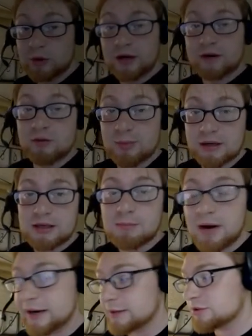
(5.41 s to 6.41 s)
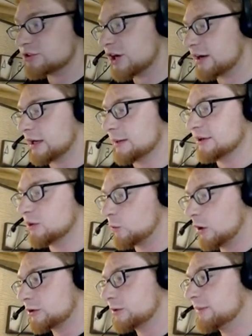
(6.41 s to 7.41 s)
on, everybody? My name is John Hammond.
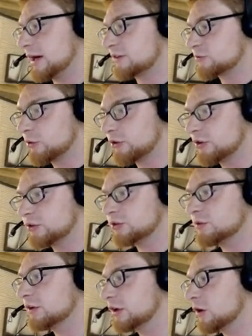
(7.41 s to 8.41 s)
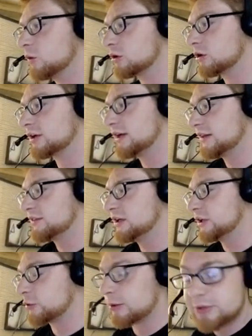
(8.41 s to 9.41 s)
Welcome back to another YouTube video. We're looking at
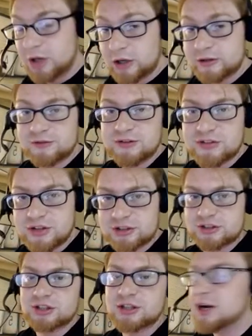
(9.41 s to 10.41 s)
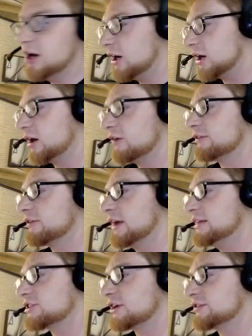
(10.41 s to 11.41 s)
the cryptography section of
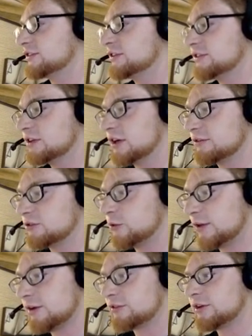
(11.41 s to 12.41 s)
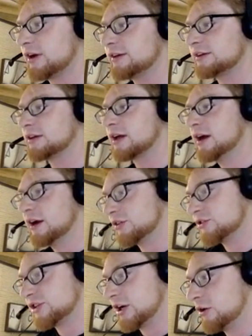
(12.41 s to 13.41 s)
HSCTF 2019.
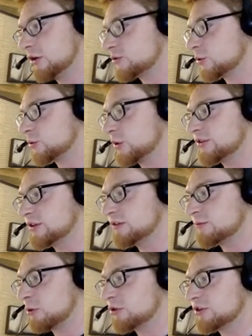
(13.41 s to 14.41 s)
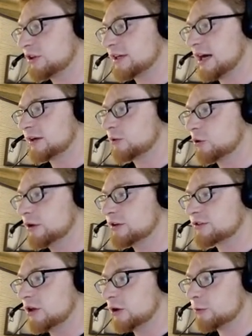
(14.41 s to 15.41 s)
This challenge, which was the first in the category,
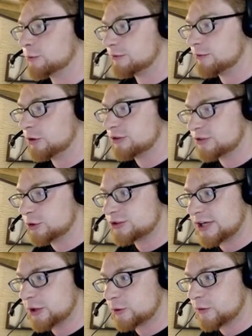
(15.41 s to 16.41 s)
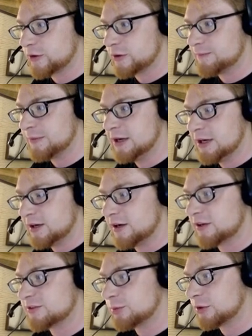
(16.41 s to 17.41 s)
is called Reverse Search Algorithm. Uh,
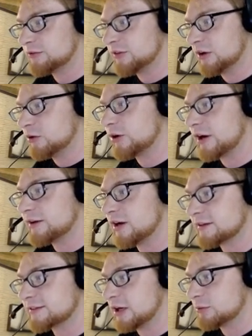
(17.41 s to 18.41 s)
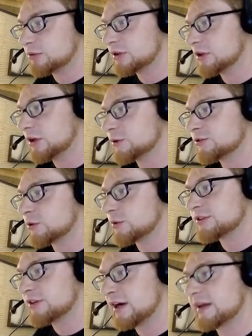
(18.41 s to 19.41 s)
its point value got knocked down pretty low, so
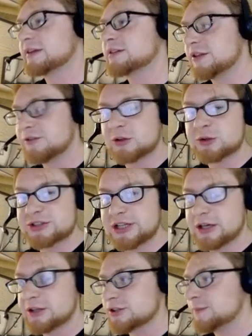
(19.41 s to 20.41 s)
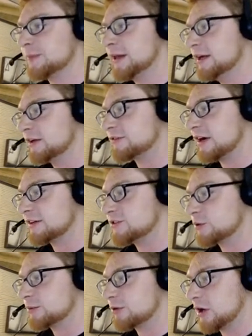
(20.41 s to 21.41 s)
it's not a difficult challenge. In fact,
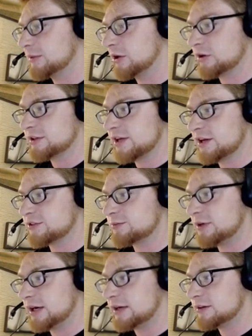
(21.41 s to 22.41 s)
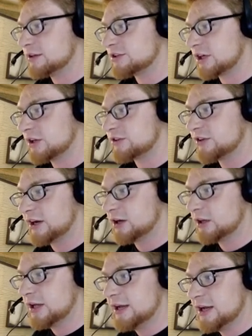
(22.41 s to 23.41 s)
you can probably already guess by the challenge
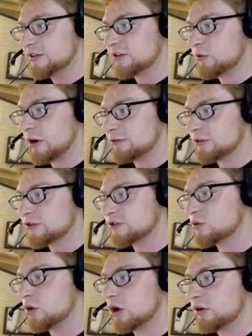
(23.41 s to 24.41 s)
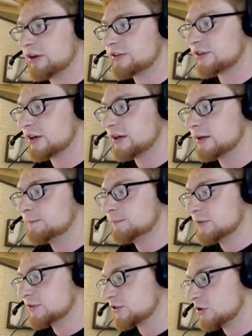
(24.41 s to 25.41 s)
title, it's a reference to RSA.
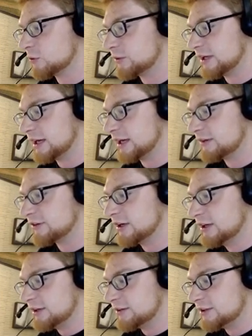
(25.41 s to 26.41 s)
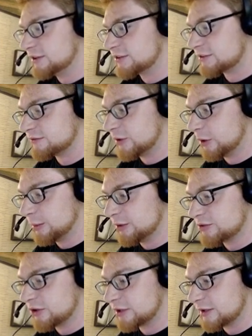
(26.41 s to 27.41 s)
So we have these variables
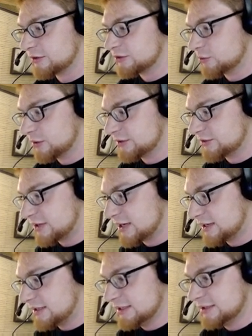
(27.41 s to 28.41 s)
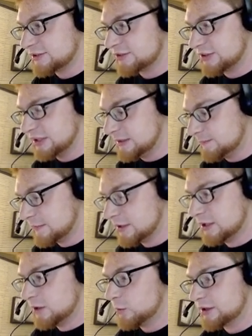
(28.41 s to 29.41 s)
that are given to us, N, E, and C
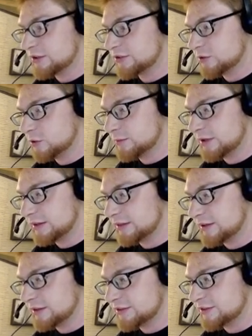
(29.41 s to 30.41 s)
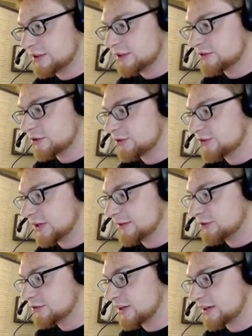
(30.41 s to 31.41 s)
we can assume that this is our
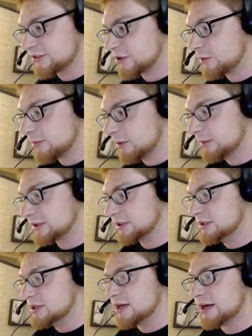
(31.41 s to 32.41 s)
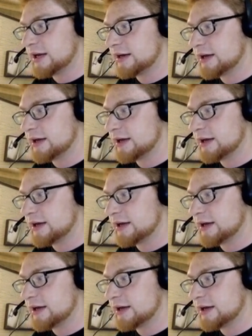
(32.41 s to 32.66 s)
ciphertext and our public key, n